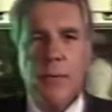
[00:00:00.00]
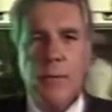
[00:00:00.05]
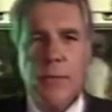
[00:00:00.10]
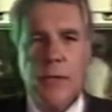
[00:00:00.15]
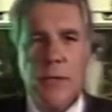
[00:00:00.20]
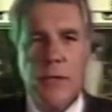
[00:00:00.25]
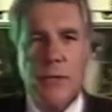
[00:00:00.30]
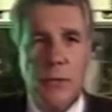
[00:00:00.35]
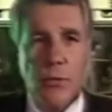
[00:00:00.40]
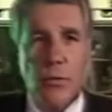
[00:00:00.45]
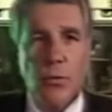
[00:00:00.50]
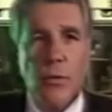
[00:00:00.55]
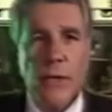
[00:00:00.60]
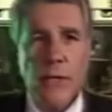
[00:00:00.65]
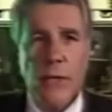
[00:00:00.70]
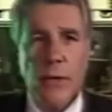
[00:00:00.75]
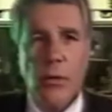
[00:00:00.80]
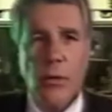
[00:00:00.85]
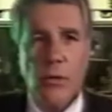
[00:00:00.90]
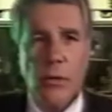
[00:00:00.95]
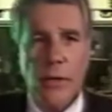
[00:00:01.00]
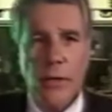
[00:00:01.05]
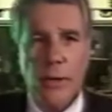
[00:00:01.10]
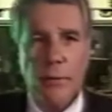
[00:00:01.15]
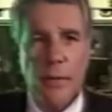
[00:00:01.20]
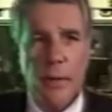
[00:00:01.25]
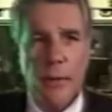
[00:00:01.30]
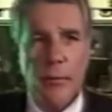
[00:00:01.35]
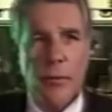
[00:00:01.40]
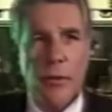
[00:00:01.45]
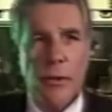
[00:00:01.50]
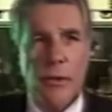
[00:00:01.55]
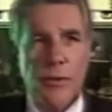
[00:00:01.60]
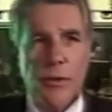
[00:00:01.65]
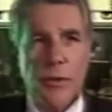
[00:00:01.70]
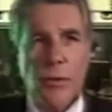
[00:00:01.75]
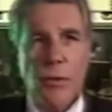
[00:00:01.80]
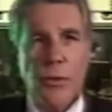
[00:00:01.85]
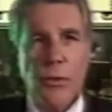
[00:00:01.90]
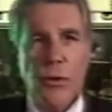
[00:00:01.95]
means read-only memory.
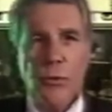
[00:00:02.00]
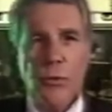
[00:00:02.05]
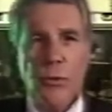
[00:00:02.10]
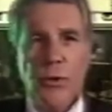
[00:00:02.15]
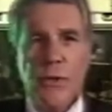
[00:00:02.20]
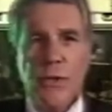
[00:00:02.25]
So when you put a